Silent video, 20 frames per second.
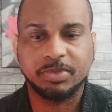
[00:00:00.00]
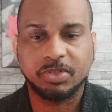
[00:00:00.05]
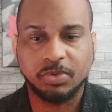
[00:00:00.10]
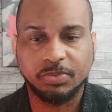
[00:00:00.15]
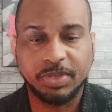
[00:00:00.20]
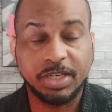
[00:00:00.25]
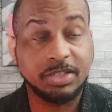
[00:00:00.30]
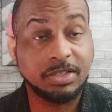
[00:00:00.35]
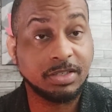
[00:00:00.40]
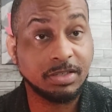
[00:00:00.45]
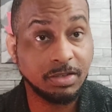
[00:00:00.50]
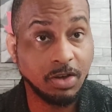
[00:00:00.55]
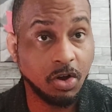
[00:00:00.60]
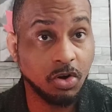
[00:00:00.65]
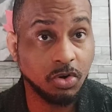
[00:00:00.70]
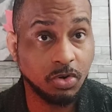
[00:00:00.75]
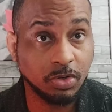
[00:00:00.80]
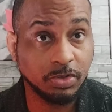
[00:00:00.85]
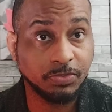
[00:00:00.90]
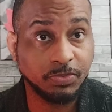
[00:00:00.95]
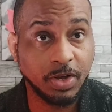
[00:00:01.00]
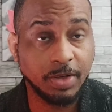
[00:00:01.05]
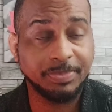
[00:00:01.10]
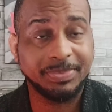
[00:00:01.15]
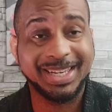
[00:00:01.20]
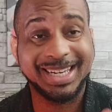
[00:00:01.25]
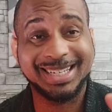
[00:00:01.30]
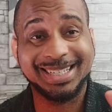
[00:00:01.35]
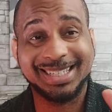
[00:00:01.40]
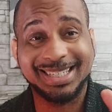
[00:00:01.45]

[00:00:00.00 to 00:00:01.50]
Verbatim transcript: so this article is from the